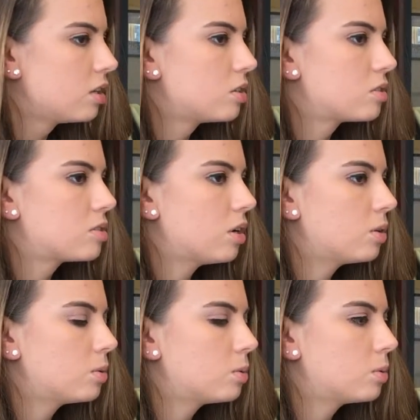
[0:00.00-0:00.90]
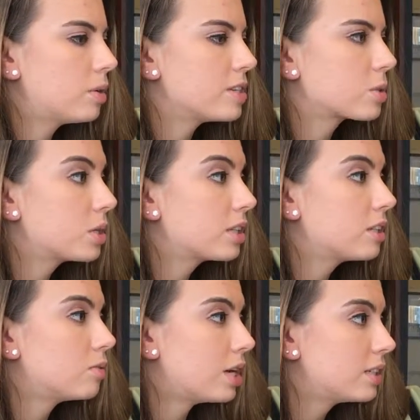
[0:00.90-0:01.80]
So, as quickly
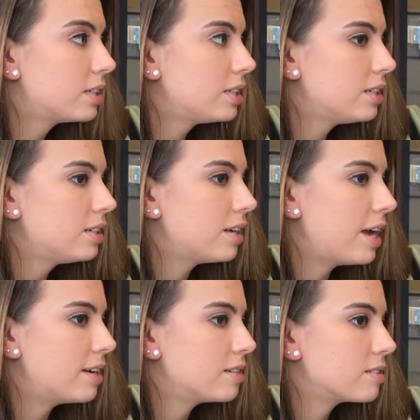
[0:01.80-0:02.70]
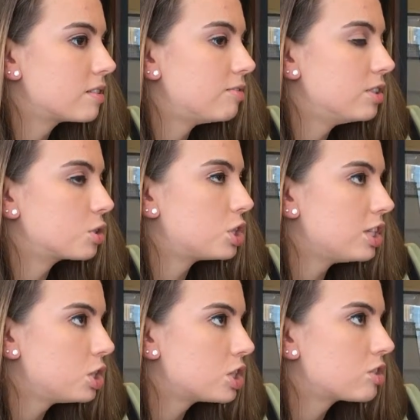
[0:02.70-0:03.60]
and readily as the field
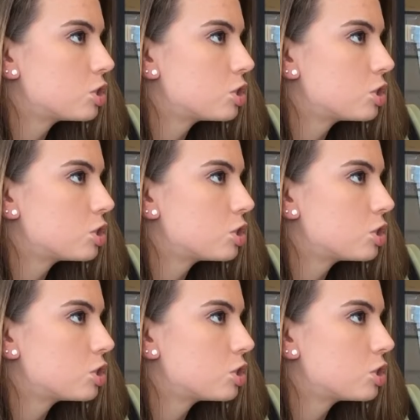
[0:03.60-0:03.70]
changes and